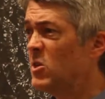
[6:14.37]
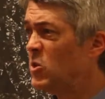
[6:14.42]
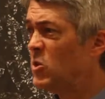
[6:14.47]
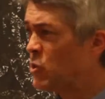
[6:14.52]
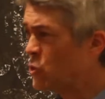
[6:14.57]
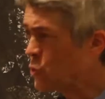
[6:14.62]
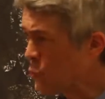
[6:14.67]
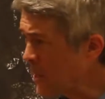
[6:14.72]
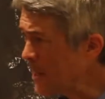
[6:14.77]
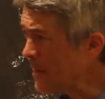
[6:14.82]

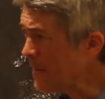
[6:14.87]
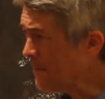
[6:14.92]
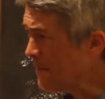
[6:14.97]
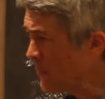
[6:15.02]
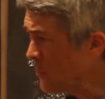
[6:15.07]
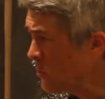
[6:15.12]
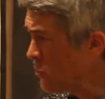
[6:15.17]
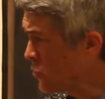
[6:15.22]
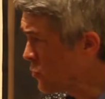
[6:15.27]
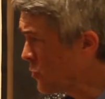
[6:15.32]
drink
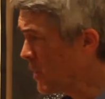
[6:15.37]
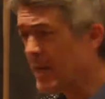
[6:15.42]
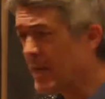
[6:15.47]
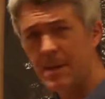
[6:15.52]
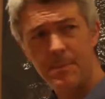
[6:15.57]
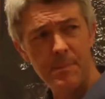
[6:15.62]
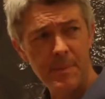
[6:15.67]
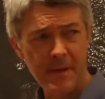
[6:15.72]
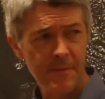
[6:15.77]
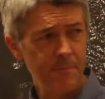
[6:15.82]
for
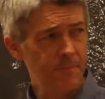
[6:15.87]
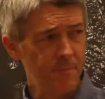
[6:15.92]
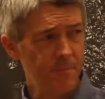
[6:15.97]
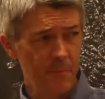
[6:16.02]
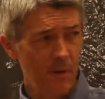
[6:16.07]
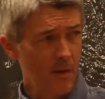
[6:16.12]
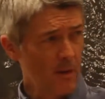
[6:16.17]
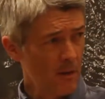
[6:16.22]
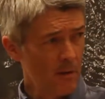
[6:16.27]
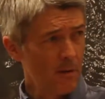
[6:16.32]
drink, but
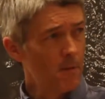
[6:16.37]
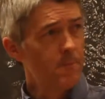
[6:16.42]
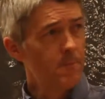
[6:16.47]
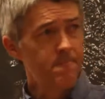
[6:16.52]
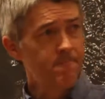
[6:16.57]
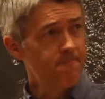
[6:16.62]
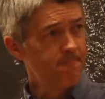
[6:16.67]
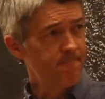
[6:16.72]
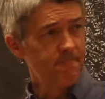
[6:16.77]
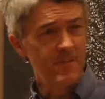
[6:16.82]

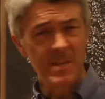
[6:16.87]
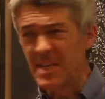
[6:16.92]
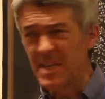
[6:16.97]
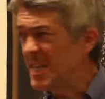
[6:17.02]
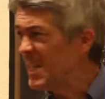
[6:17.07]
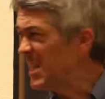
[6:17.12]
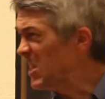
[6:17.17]
he